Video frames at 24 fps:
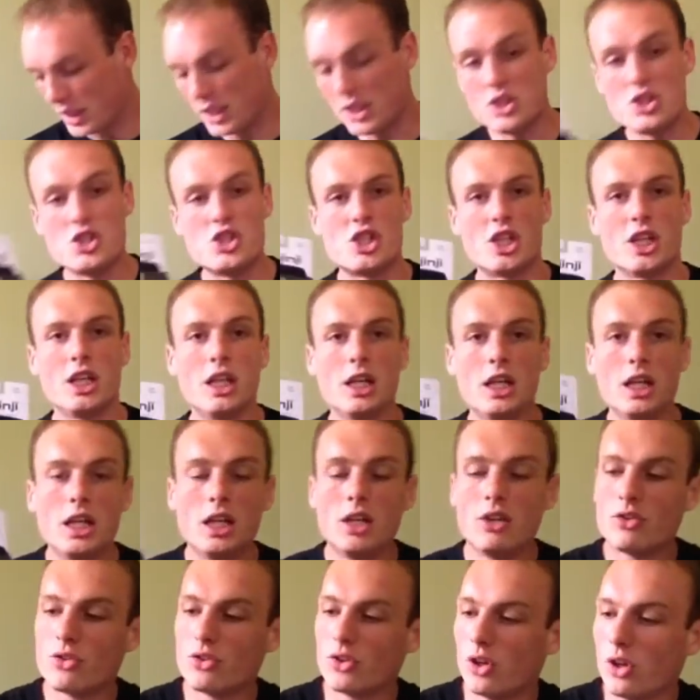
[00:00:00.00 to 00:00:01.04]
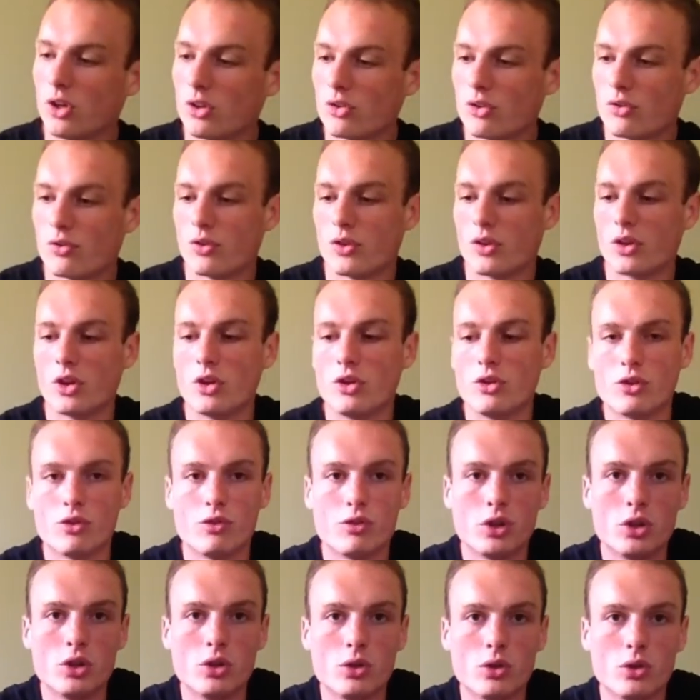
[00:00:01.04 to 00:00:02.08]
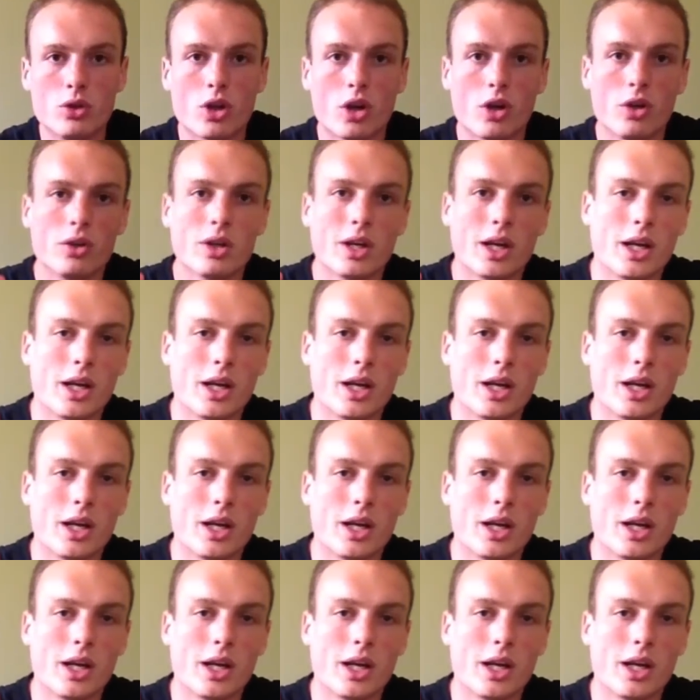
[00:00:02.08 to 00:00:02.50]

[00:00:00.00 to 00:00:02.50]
Injinji socks for those of you who don't,